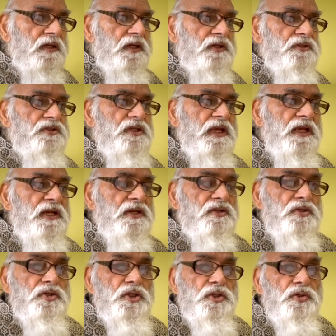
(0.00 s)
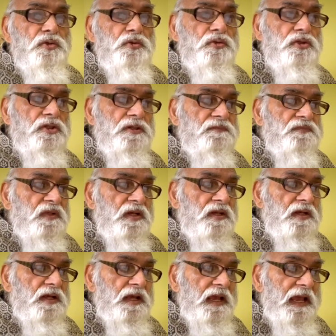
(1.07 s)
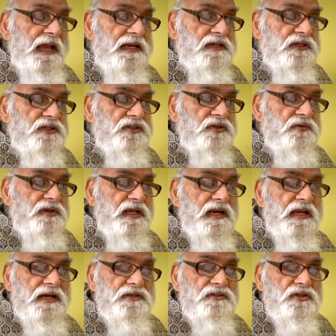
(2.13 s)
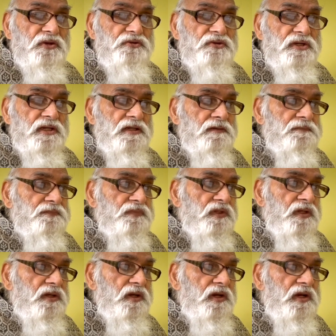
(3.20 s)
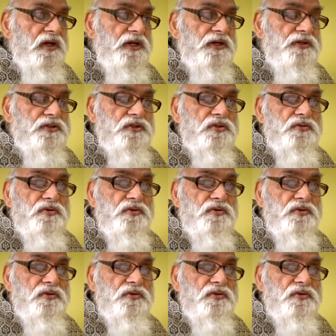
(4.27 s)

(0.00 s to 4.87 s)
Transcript: Seeing truth and its realization leads to